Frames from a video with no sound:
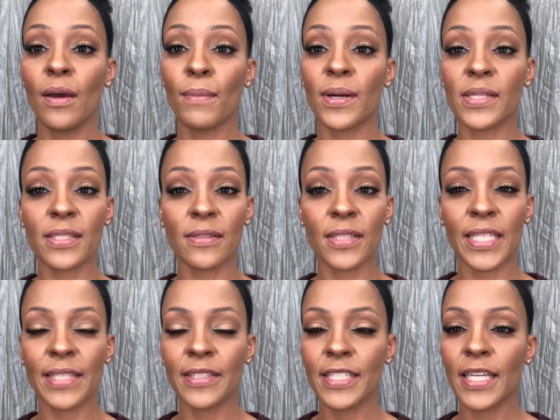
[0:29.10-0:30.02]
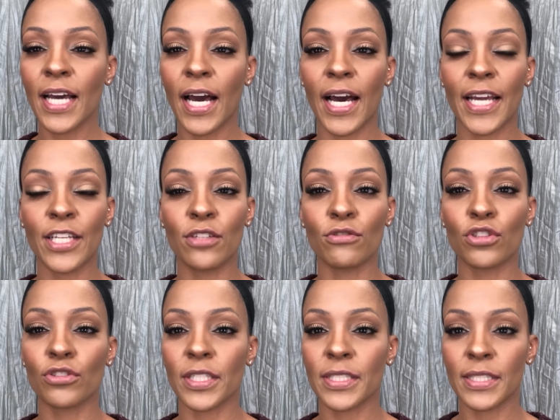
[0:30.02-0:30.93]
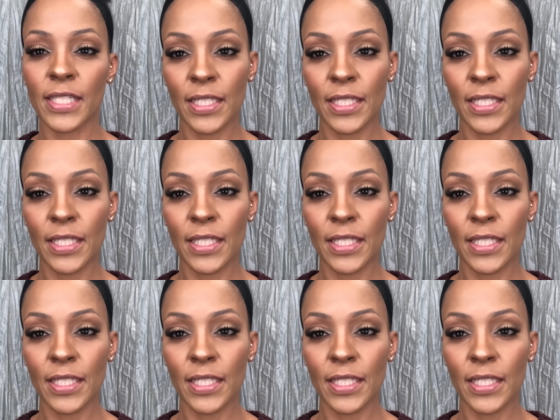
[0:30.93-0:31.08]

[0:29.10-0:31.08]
Personally, I don't trust